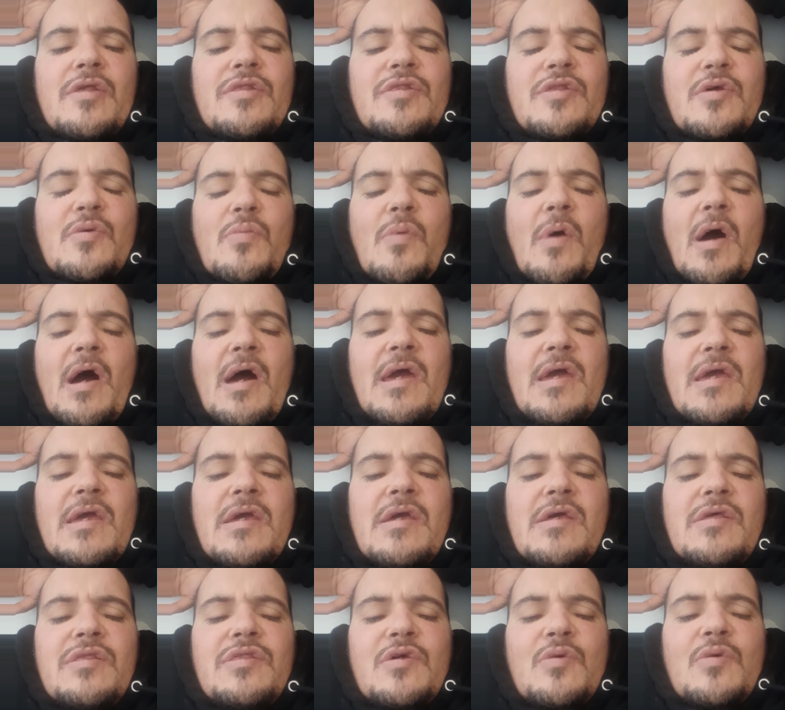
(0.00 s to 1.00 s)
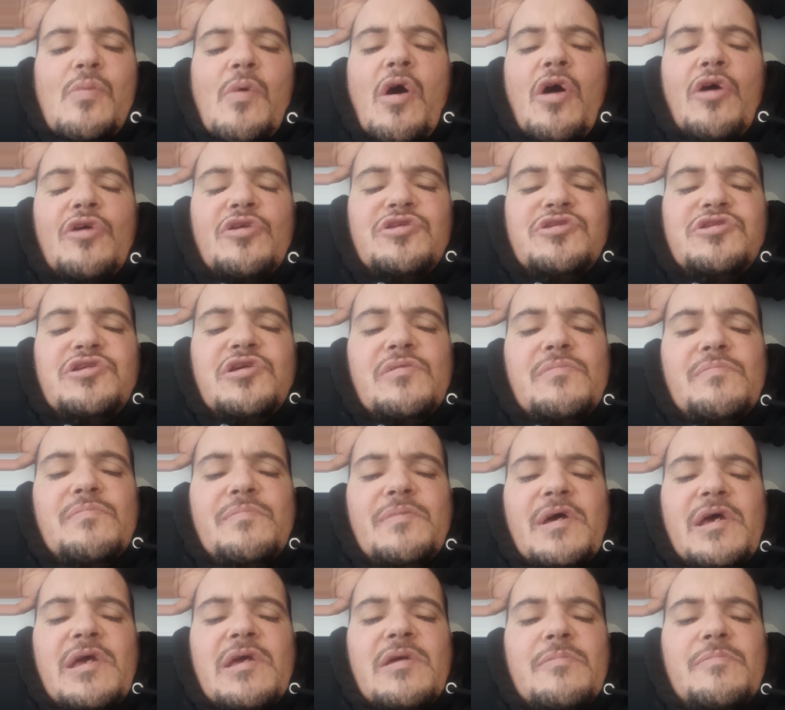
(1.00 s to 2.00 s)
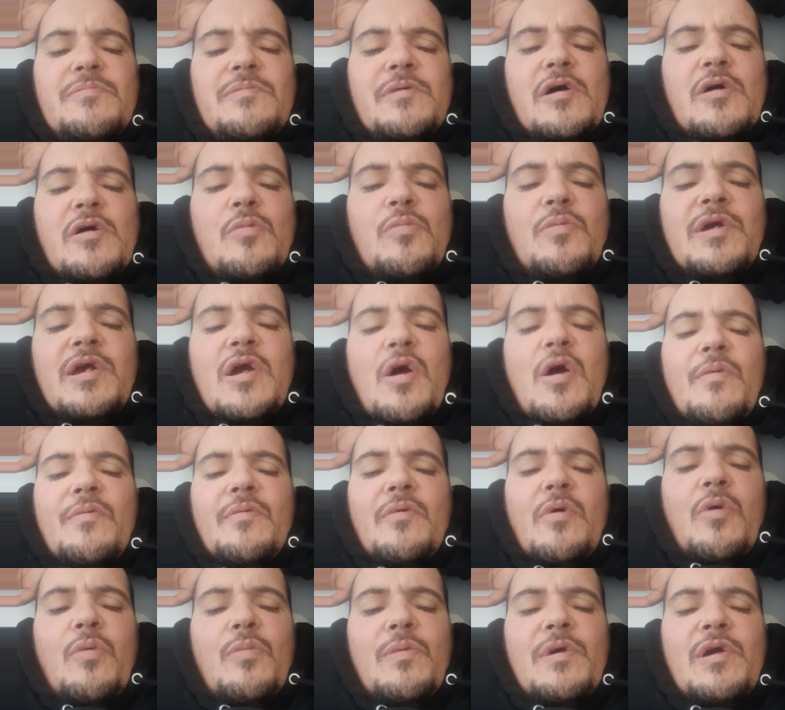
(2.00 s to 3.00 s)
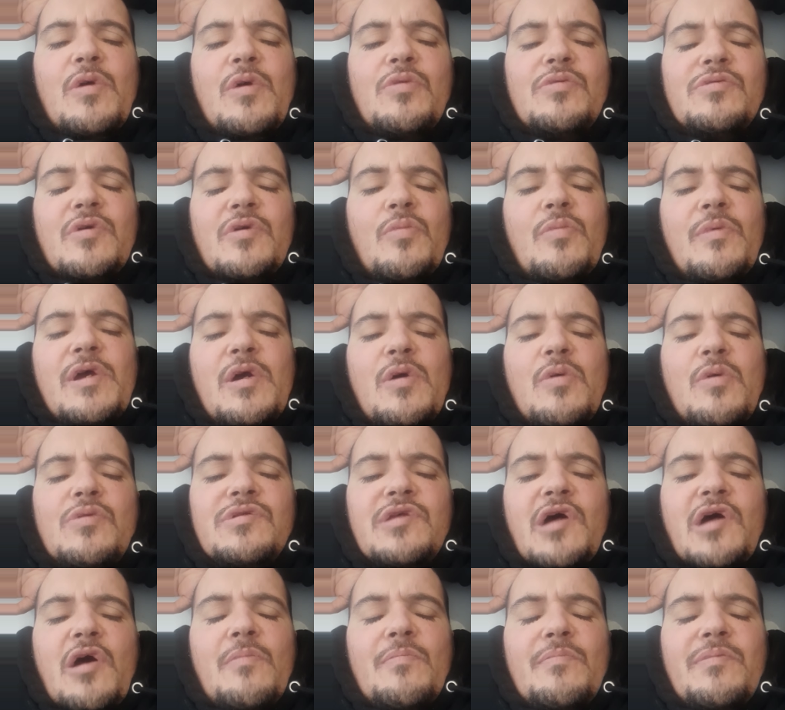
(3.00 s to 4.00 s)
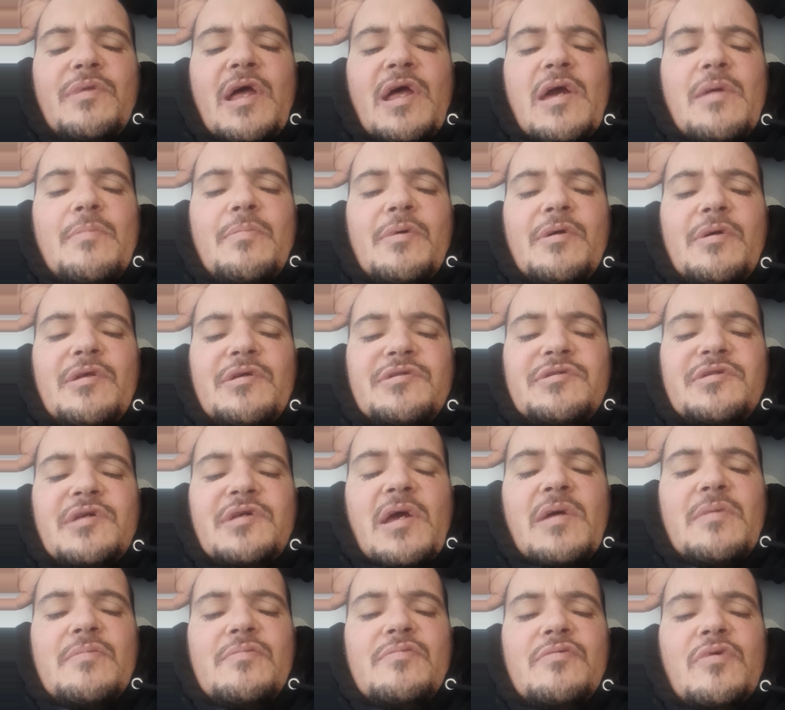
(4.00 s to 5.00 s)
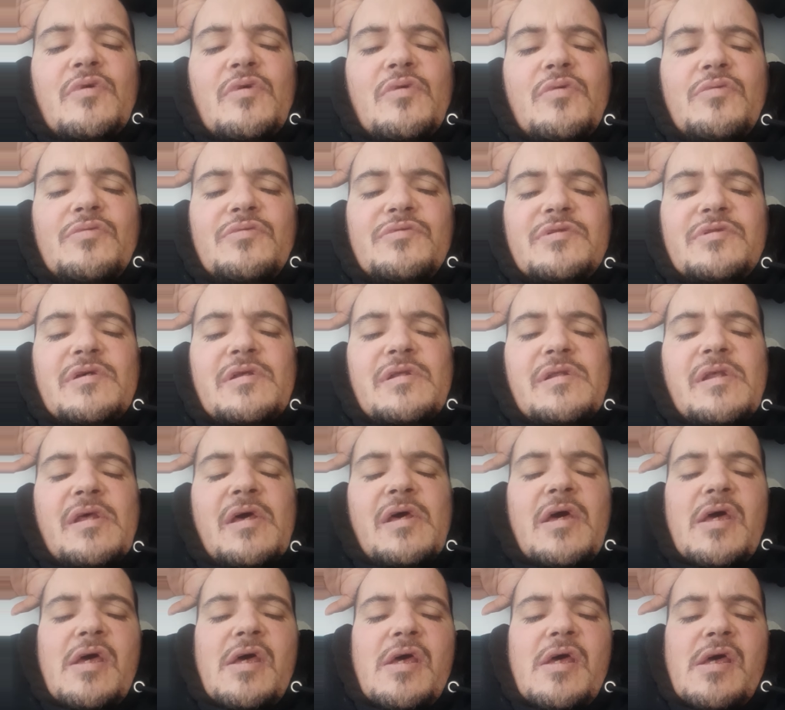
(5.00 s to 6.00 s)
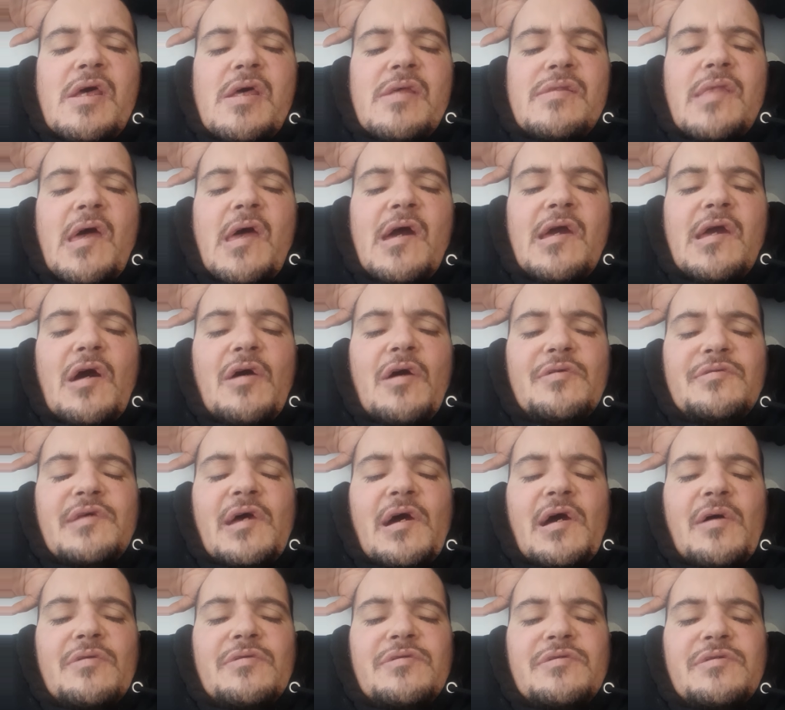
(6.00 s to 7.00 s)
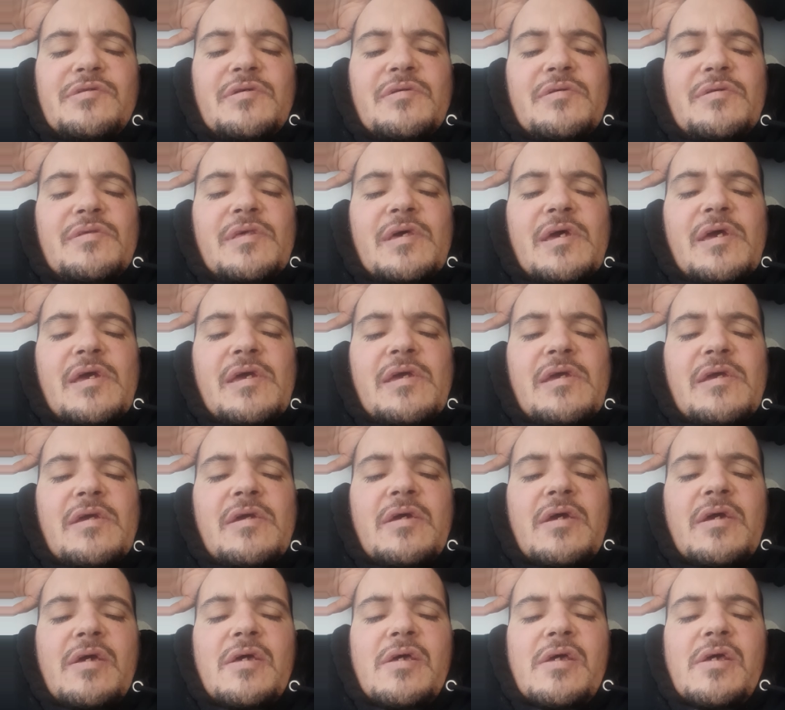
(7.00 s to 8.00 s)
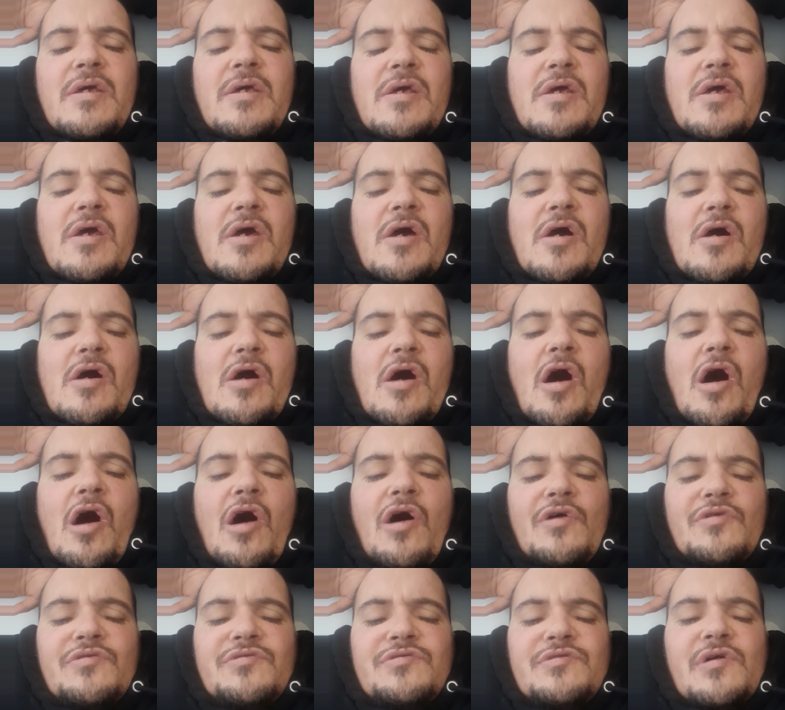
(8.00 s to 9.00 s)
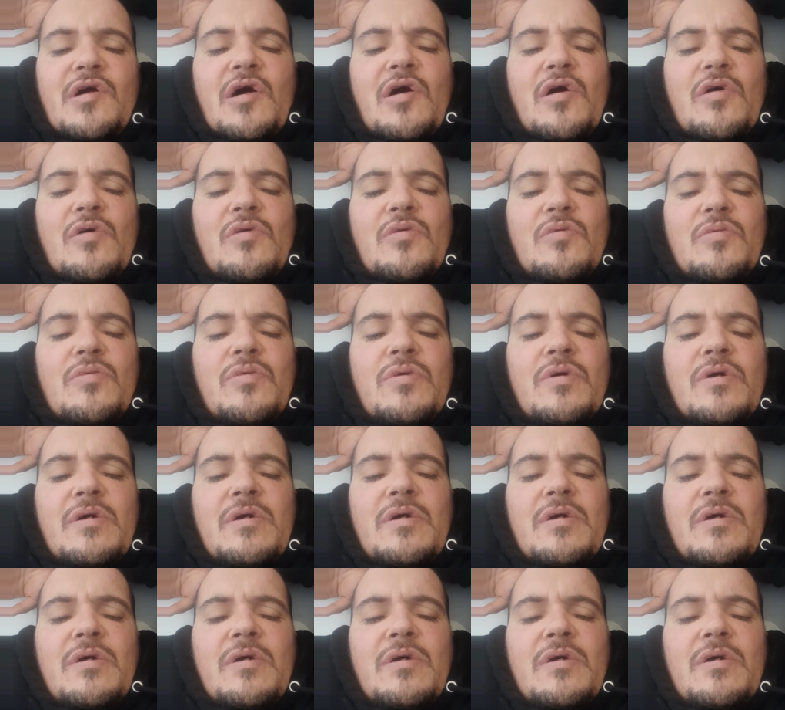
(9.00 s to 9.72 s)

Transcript: the way the world should be. But we all don't play by the same rules, and that goes out to the asshole